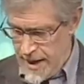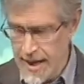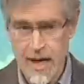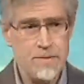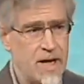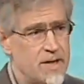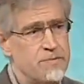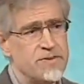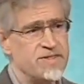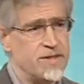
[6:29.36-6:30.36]
And I'm not a
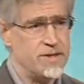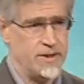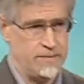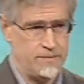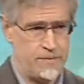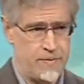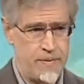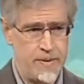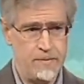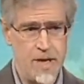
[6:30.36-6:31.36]
physician.
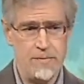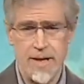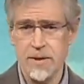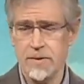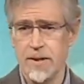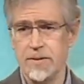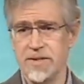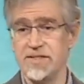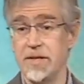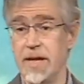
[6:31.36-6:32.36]
My background
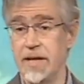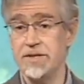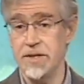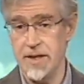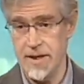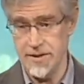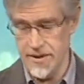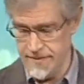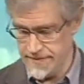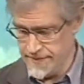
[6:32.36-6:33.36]
is in
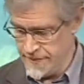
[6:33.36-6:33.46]
education.